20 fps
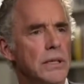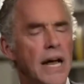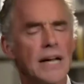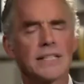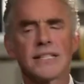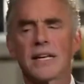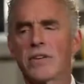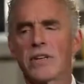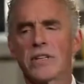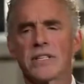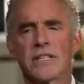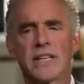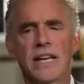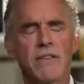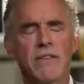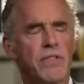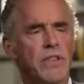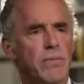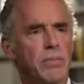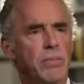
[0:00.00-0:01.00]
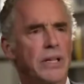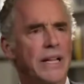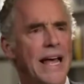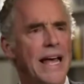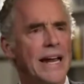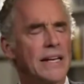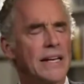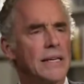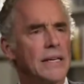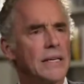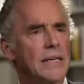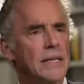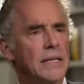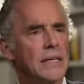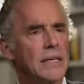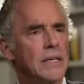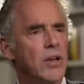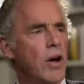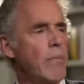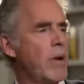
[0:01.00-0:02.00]
That's how you save the planet,
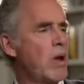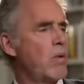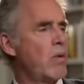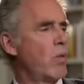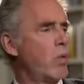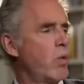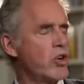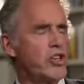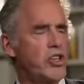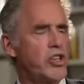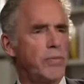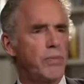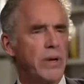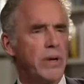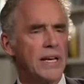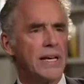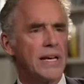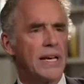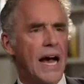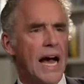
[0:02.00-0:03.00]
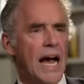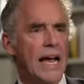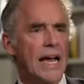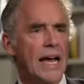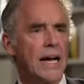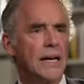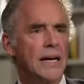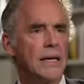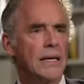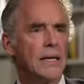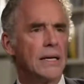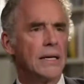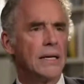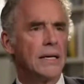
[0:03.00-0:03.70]
not by worshipping Gaia.